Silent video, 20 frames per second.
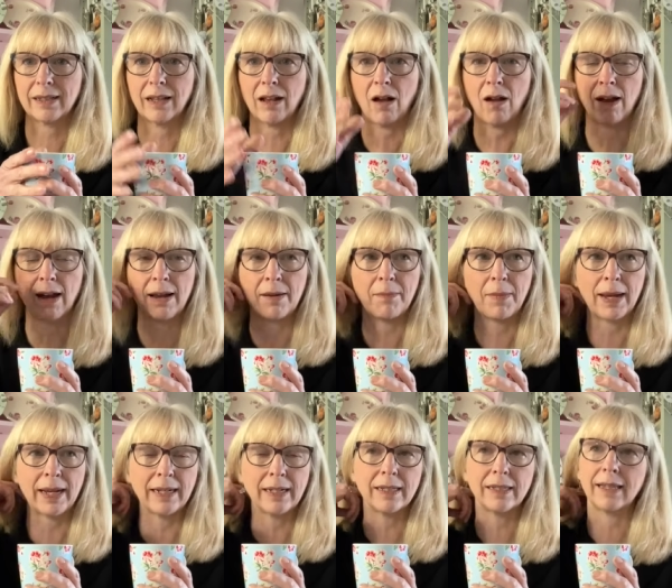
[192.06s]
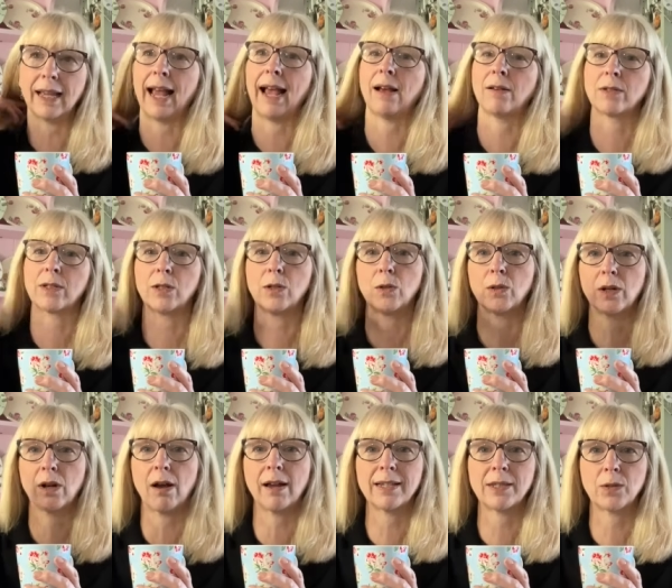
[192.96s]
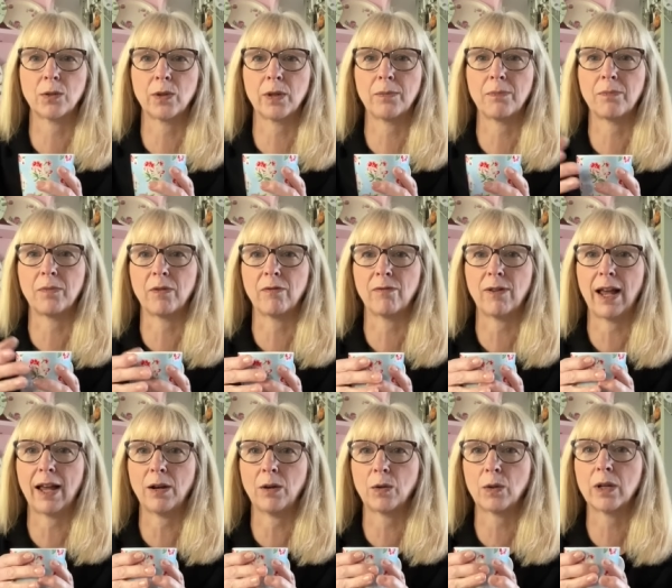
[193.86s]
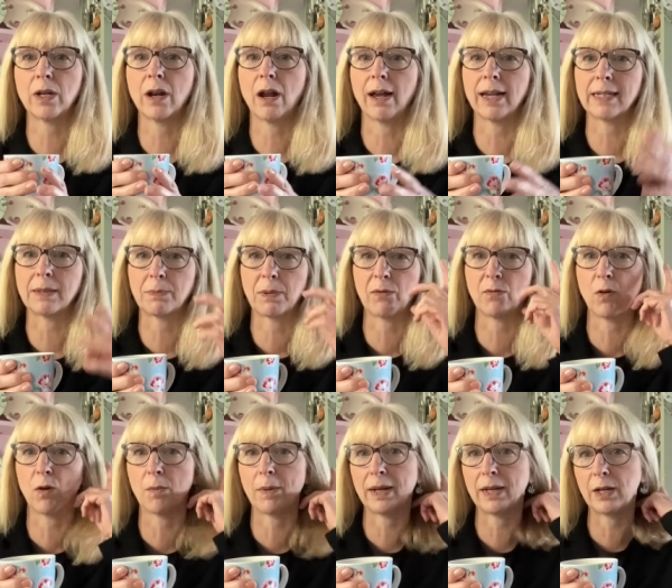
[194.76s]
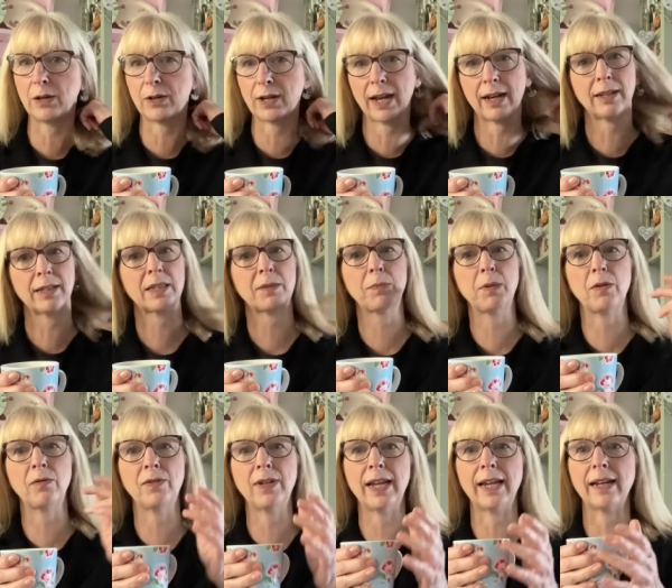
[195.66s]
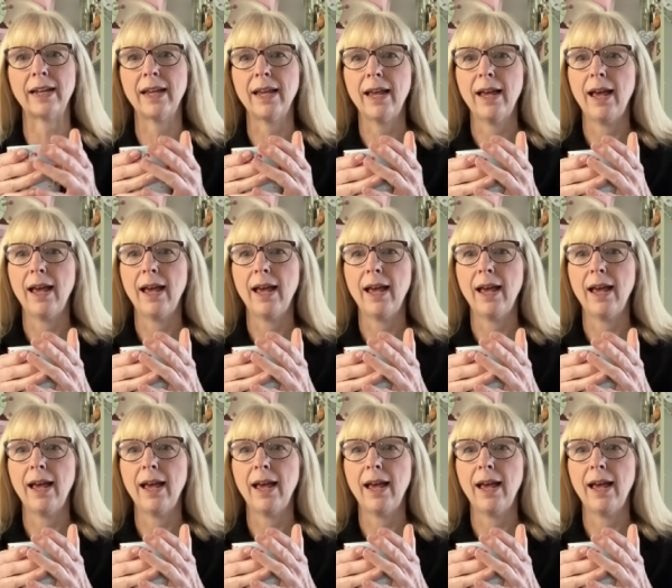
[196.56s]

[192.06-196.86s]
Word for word: I made the house look nice, or the flat look nice before my new tenants moved in